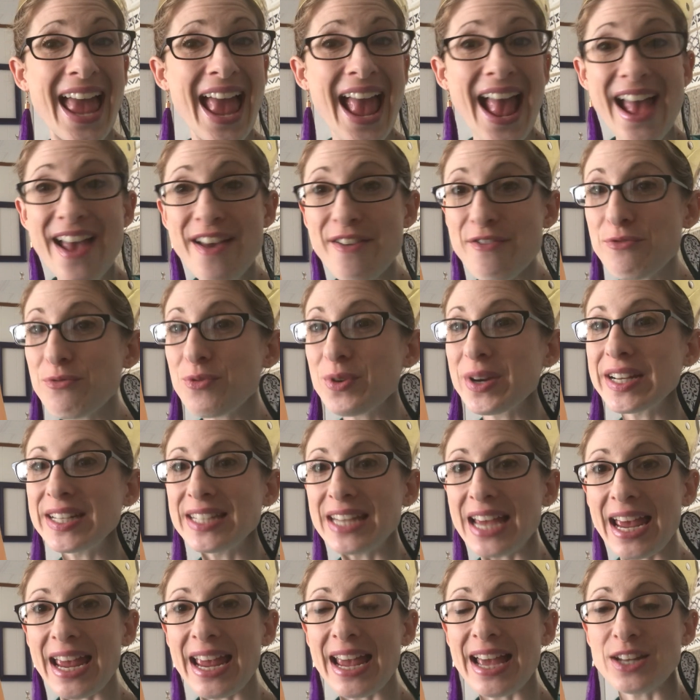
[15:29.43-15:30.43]
every
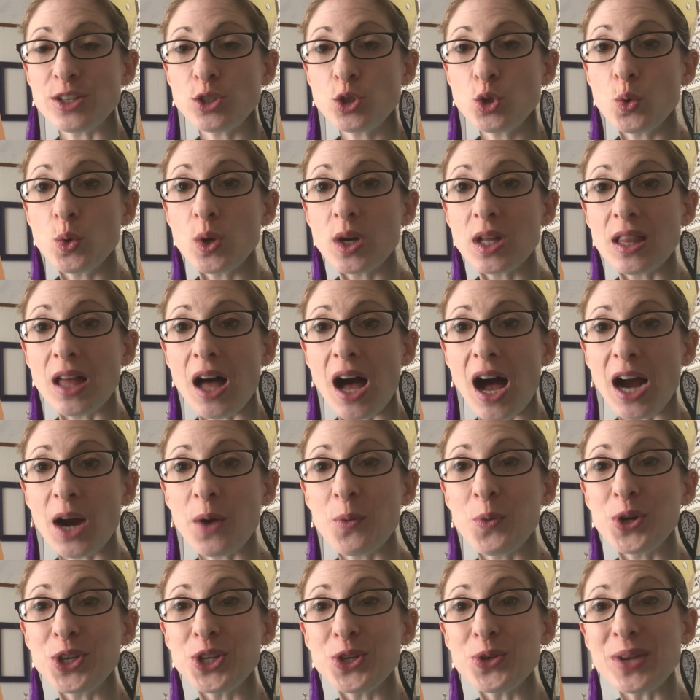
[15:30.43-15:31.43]
day at 2 o'clock,
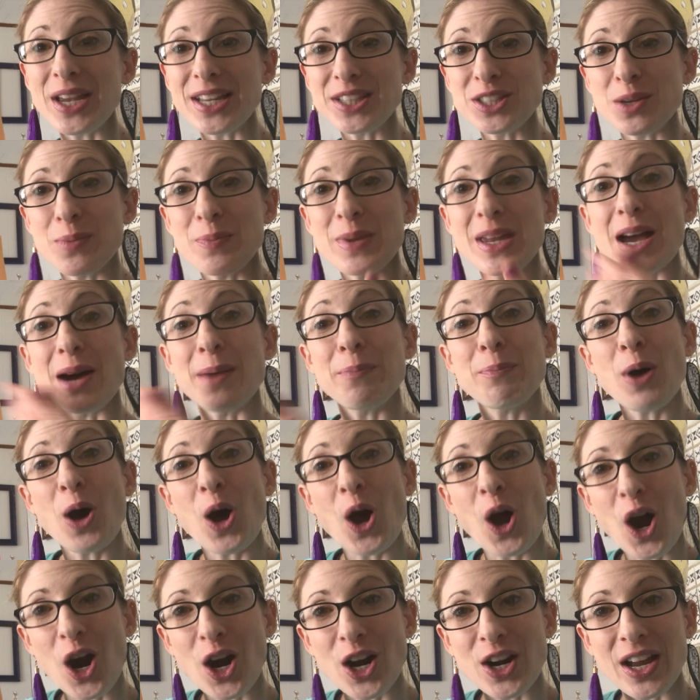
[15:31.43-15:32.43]
where you get to be a
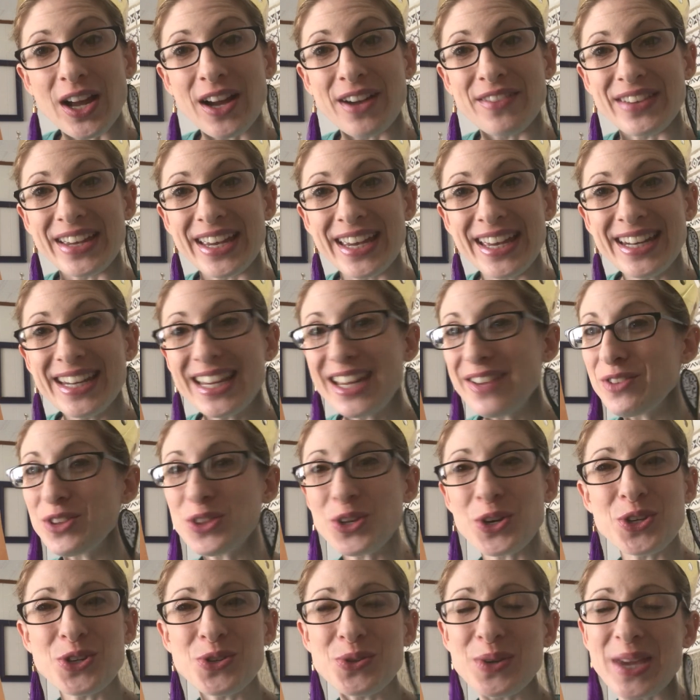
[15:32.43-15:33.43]
part of it, even
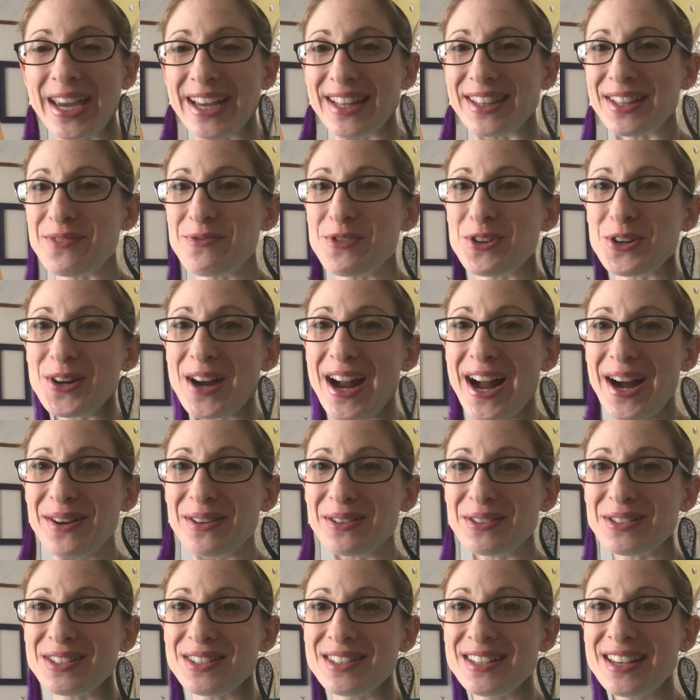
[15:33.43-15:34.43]
though you can't leave your
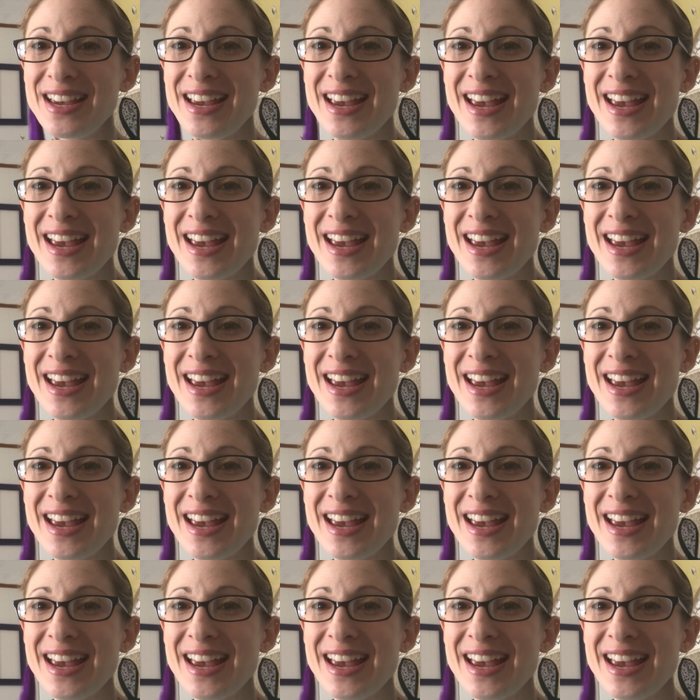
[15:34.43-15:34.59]
house.